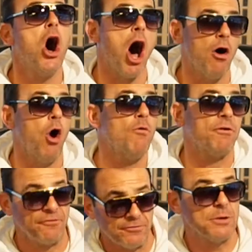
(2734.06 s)
all
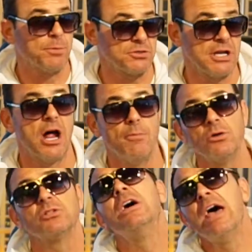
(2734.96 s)
over 50%
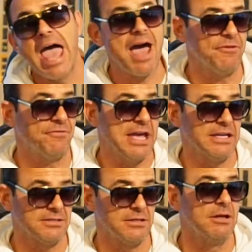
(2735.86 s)
almost. Half of
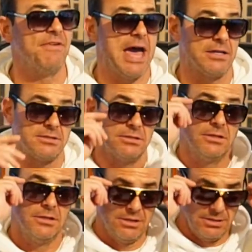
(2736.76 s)
Vegas, Nevada's.
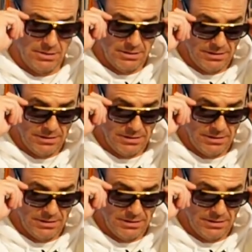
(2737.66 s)
Especially that